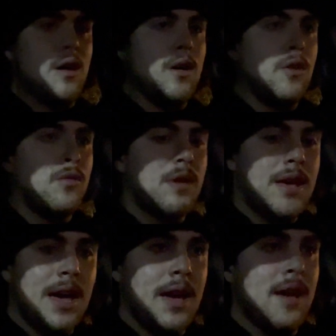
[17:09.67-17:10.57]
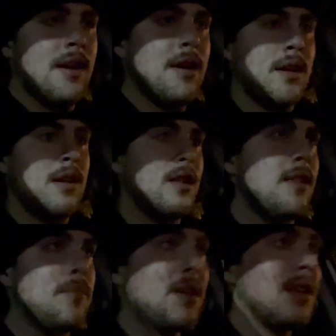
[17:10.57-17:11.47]
Okay,
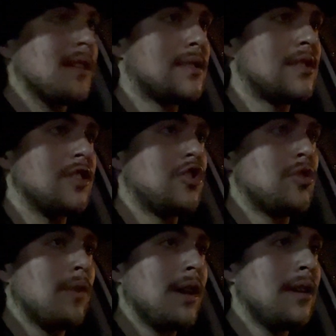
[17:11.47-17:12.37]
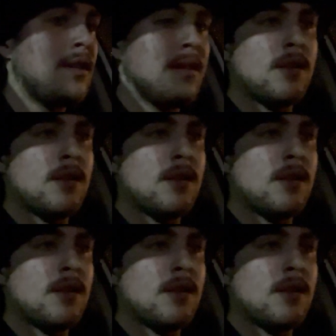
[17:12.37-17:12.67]
let me get situated.